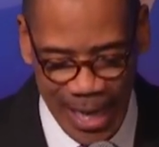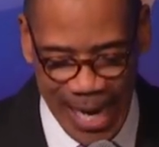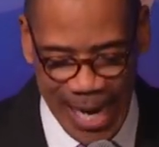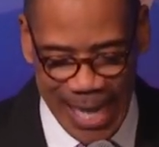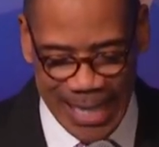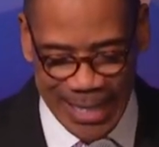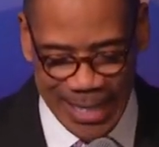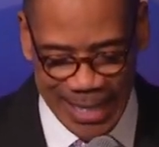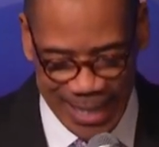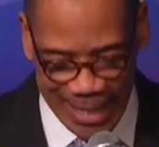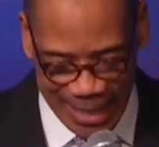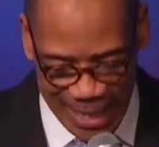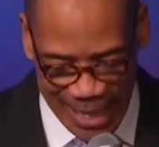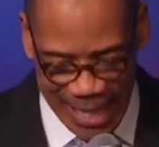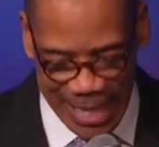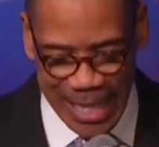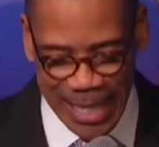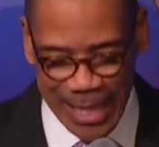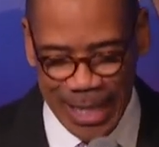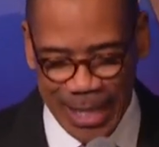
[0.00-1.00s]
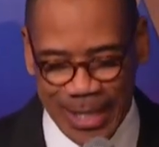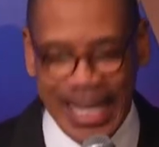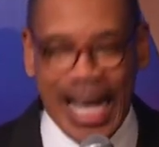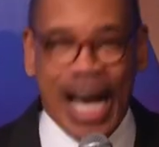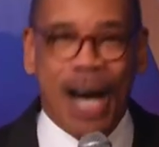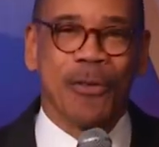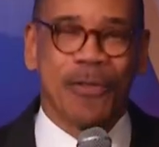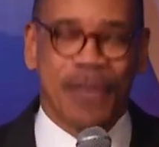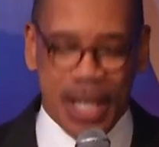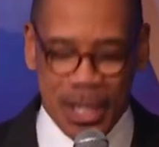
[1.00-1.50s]
and see the
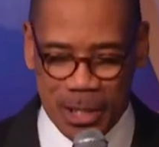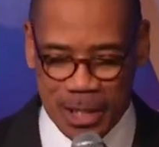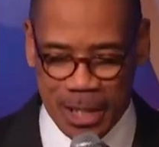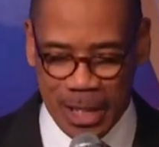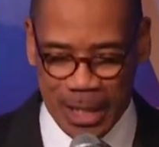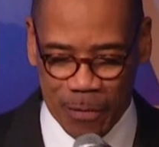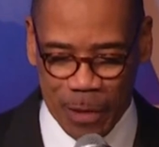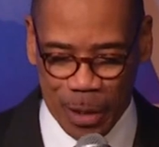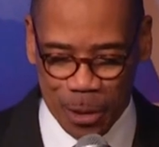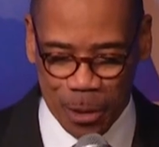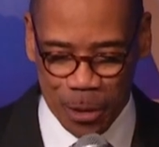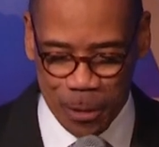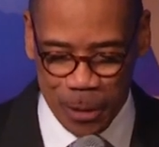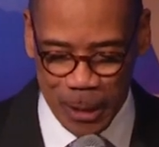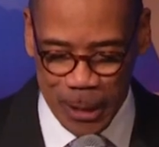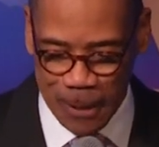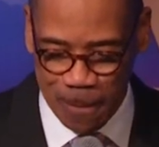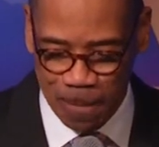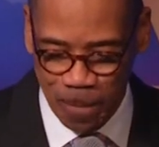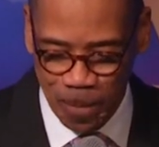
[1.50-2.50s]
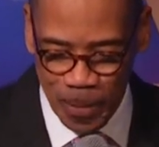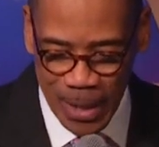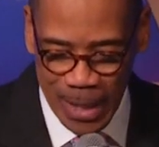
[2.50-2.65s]
salvation of the Lord.